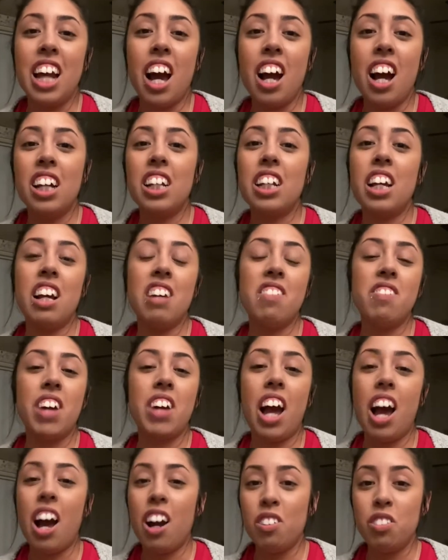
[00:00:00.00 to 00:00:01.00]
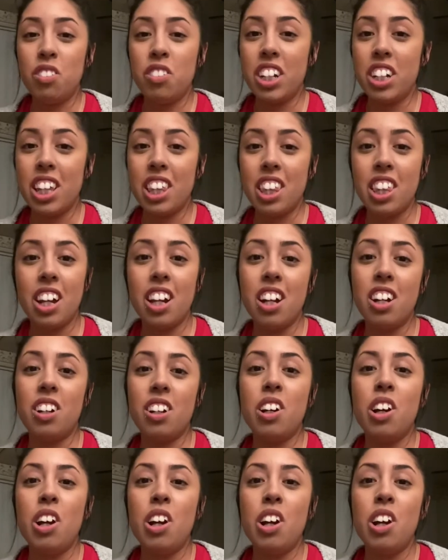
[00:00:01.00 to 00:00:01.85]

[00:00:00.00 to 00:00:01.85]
am halfway there,